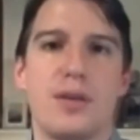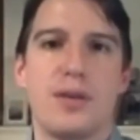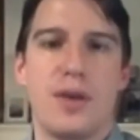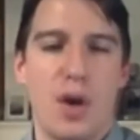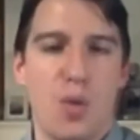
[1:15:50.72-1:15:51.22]

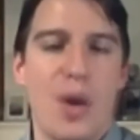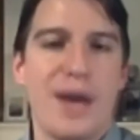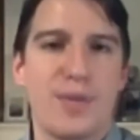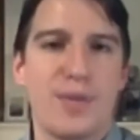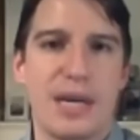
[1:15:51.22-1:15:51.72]
away
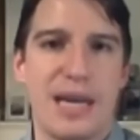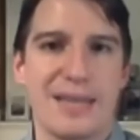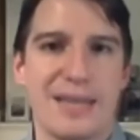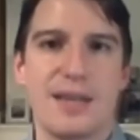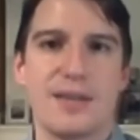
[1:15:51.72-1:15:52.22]
from the
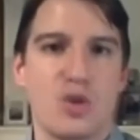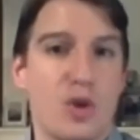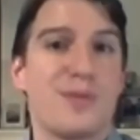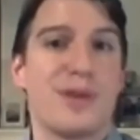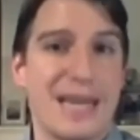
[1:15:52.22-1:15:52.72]
classics, not
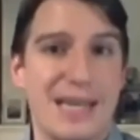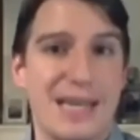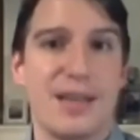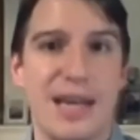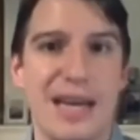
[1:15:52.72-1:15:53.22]
forgetting
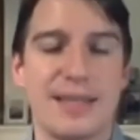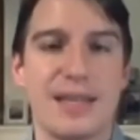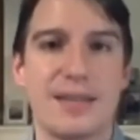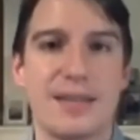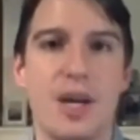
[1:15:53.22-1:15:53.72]
the
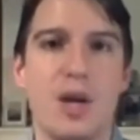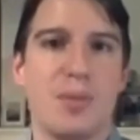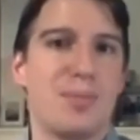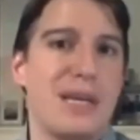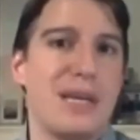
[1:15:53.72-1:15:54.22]
classics, but
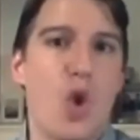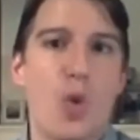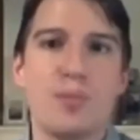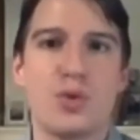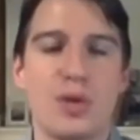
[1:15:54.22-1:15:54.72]
being open
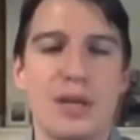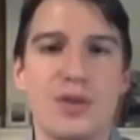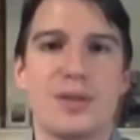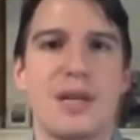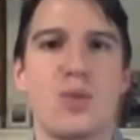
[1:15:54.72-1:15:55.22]
to
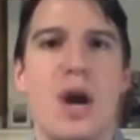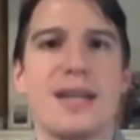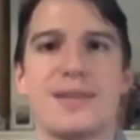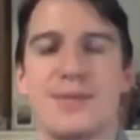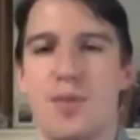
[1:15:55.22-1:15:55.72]
interesting
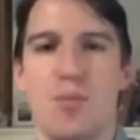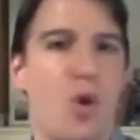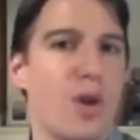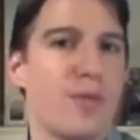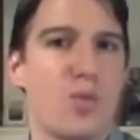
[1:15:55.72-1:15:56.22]
wines from all
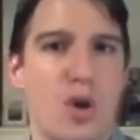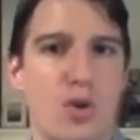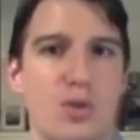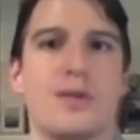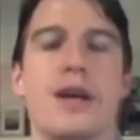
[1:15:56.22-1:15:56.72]
over the world.
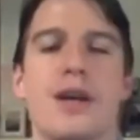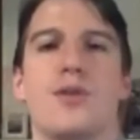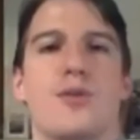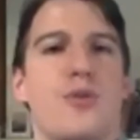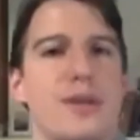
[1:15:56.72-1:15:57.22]

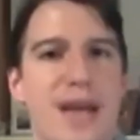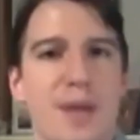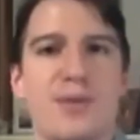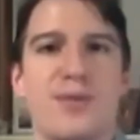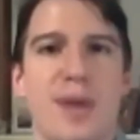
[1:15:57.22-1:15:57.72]
For
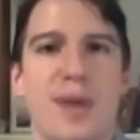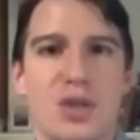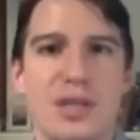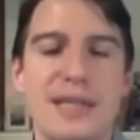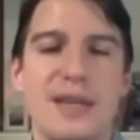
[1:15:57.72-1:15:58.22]
example, from
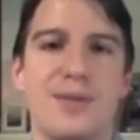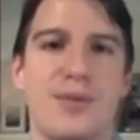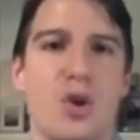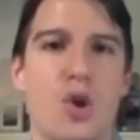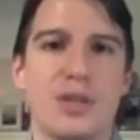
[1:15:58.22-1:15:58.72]
Argentina,
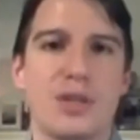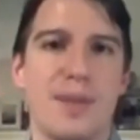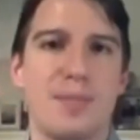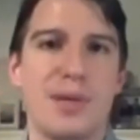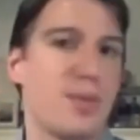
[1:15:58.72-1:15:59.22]
for a long
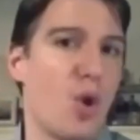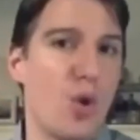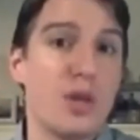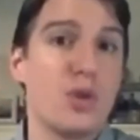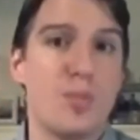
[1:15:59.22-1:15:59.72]
time, people
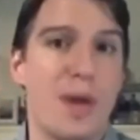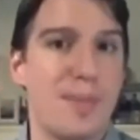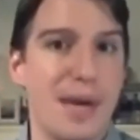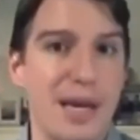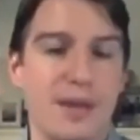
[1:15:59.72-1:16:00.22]
only knew
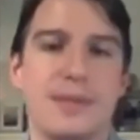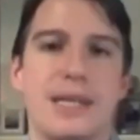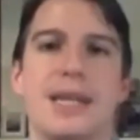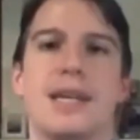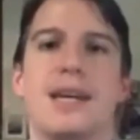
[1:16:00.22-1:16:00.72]
Malbec.
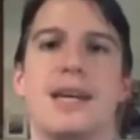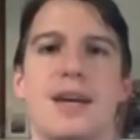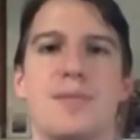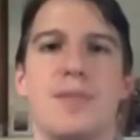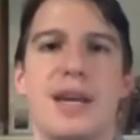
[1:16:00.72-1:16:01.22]

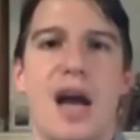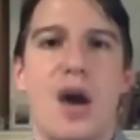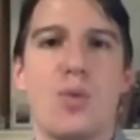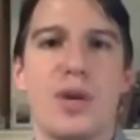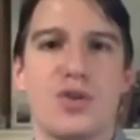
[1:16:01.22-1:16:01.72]
And now we're